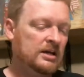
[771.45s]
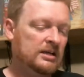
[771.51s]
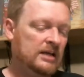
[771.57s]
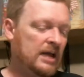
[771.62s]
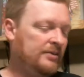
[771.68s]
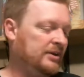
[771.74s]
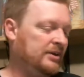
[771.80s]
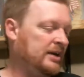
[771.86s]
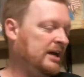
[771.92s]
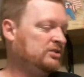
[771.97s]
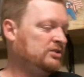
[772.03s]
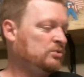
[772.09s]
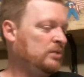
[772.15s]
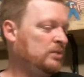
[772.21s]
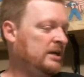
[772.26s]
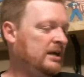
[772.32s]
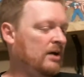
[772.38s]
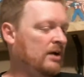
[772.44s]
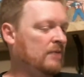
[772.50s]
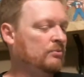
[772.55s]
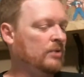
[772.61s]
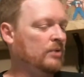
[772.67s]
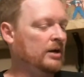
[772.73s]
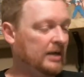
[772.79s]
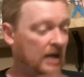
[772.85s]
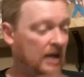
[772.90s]
Now the next one here I
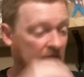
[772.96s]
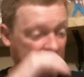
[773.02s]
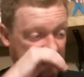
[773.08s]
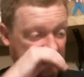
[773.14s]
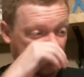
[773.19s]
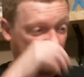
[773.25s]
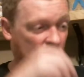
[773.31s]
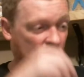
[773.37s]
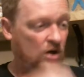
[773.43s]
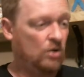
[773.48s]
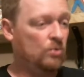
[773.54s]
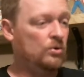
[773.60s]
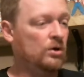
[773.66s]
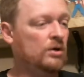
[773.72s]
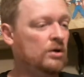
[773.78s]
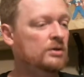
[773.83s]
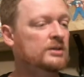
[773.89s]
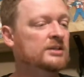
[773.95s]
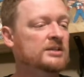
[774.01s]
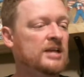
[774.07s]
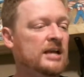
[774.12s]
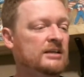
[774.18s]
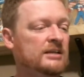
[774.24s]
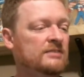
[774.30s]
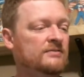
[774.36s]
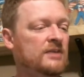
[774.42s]
really like. It's an older
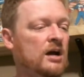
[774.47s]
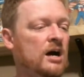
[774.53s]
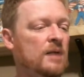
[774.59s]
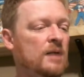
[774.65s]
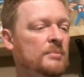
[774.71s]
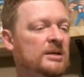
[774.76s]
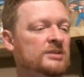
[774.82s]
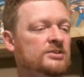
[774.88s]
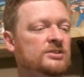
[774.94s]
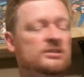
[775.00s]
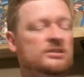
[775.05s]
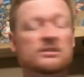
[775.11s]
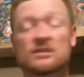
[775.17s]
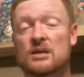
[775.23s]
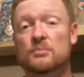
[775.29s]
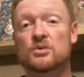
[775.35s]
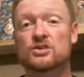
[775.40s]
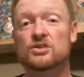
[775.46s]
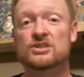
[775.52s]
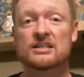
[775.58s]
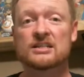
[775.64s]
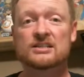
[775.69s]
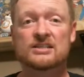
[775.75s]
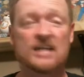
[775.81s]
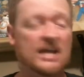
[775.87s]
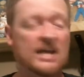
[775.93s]
Detective Comics
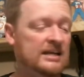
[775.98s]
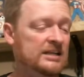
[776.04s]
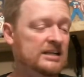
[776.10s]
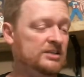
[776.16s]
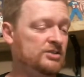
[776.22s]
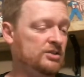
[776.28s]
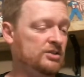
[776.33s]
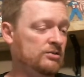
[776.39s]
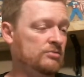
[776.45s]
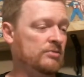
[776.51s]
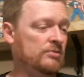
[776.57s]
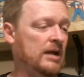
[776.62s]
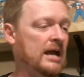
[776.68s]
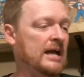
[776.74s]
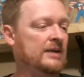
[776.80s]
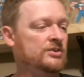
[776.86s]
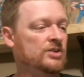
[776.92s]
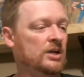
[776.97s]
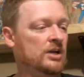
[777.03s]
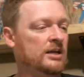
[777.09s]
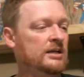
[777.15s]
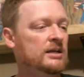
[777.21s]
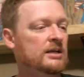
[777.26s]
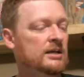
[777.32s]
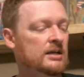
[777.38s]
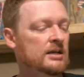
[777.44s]
#682
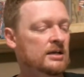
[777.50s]
actually.